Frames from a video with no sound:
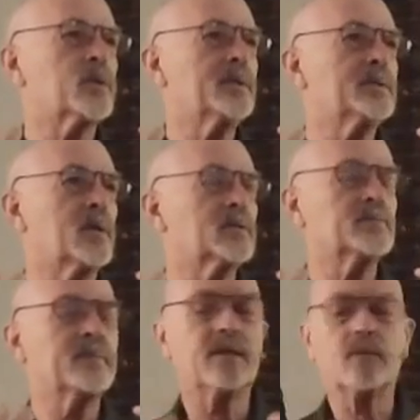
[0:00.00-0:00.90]
where he talks
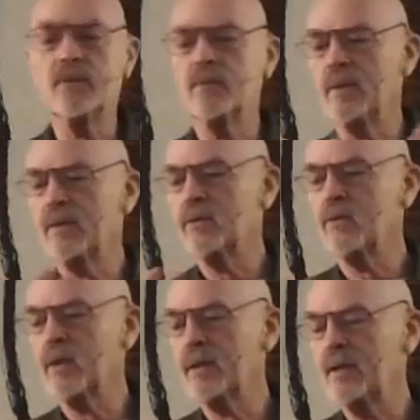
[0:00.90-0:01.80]
about one of the
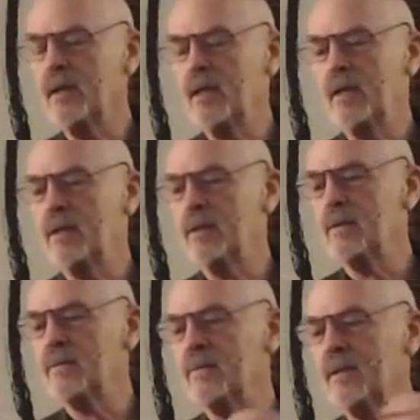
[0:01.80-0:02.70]
great
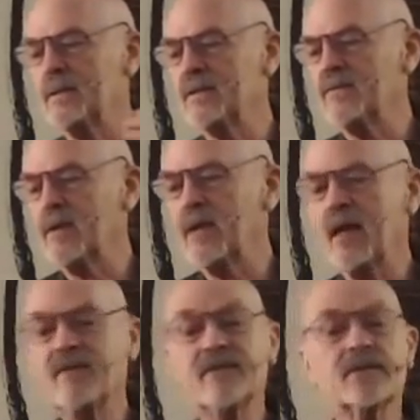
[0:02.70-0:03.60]
things of our
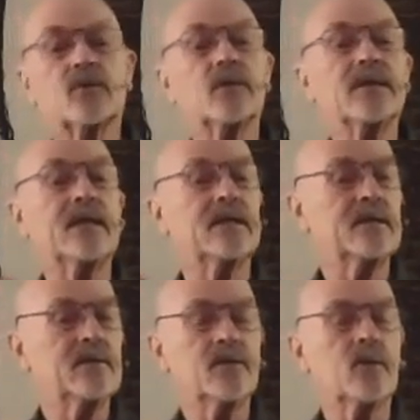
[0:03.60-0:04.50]
life is
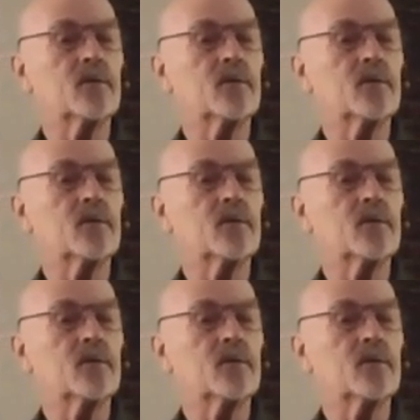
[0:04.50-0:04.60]
creating,